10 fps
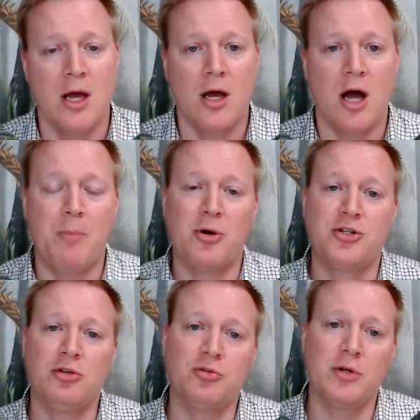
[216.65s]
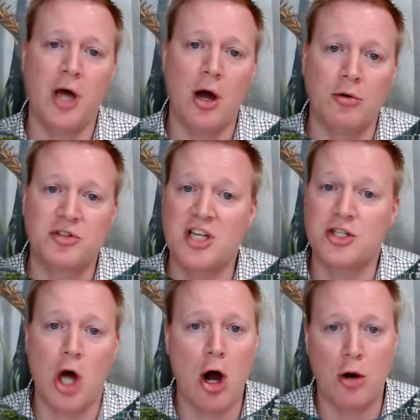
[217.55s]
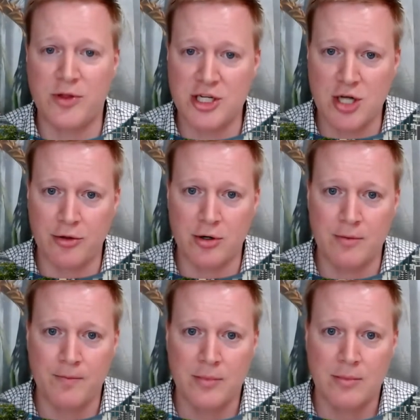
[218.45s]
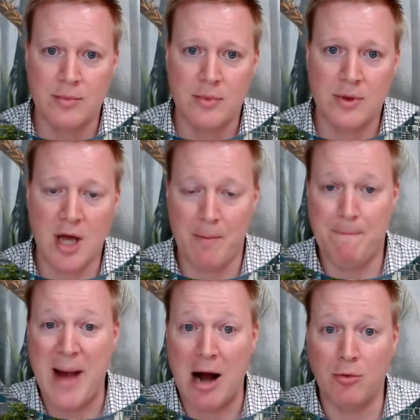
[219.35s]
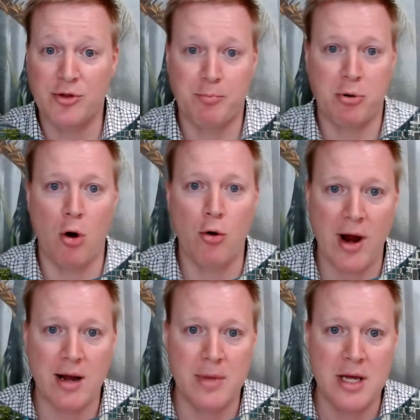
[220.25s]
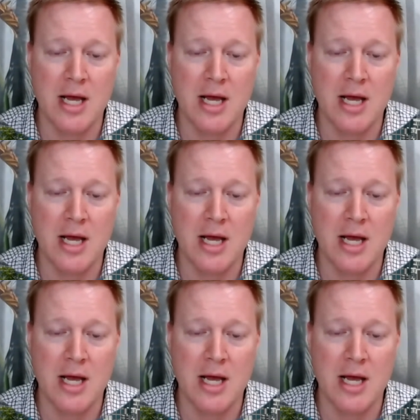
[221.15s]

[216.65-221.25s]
A producer and the host can talk with each other about the program.